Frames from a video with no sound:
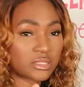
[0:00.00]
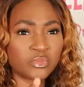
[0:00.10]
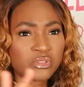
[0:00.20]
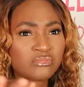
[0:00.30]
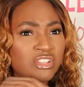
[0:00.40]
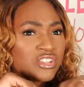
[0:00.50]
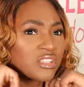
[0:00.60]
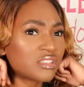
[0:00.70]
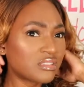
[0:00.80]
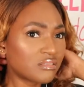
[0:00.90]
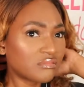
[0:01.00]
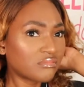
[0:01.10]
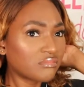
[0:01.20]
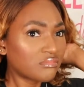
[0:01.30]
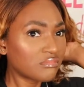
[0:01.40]
Well, let's just
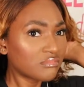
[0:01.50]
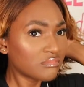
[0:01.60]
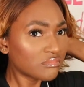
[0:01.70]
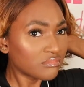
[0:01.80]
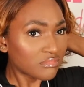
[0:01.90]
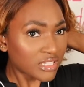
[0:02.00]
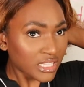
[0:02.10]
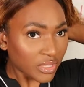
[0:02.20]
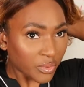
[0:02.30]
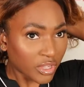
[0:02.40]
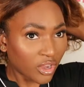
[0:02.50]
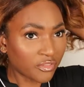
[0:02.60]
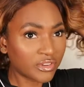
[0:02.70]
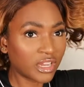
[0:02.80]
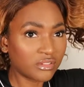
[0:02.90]
take the wig
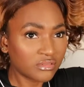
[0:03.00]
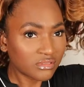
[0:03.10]
off now.